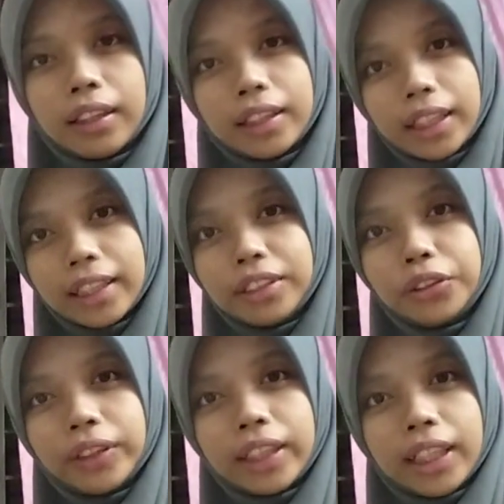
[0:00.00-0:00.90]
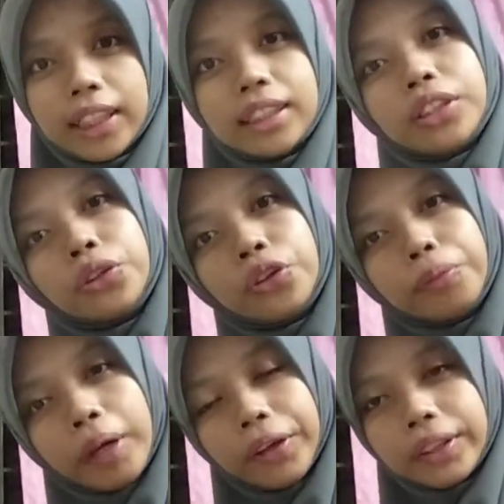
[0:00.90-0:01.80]
Then you can add the cocoa
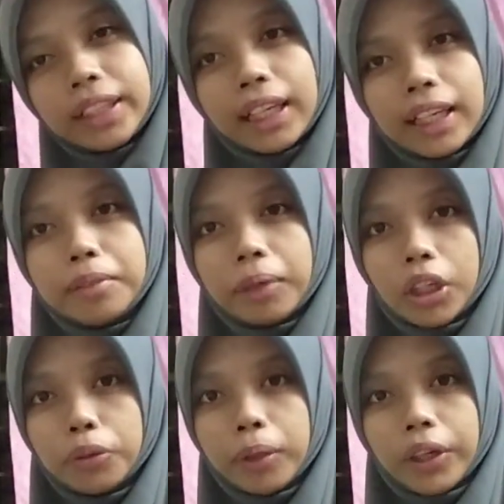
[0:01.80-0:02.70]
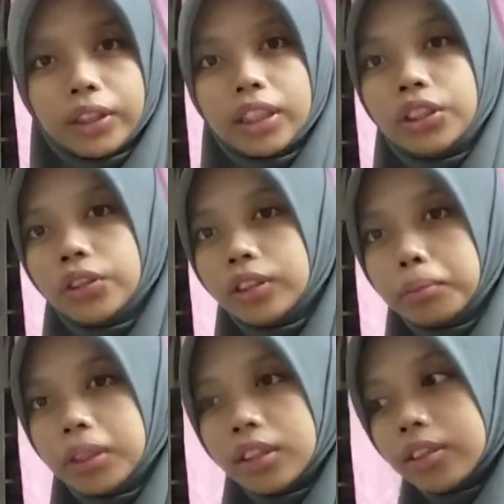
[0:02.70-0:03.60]
powder and Milo powder into the
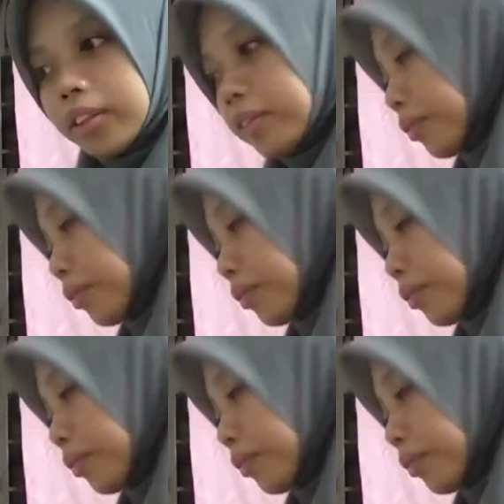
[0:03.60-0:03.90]
mixture.